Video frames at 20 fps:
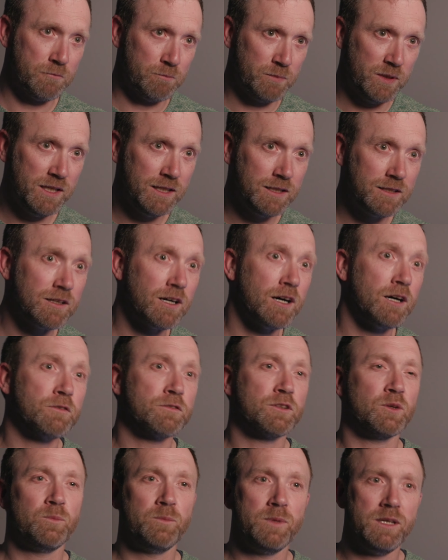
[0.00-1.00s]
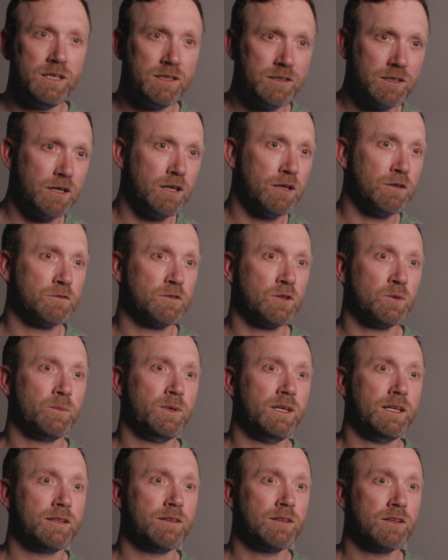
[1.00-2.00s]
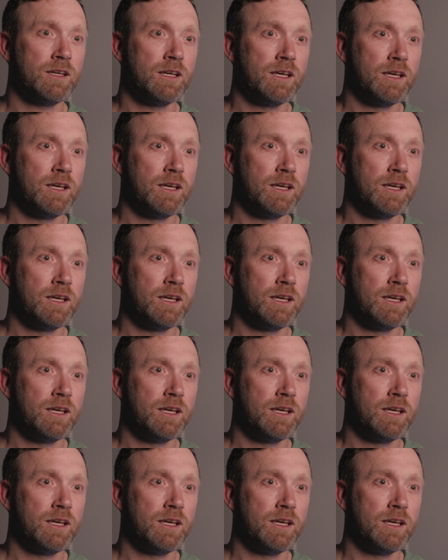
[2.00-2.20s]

beat after beat after beat.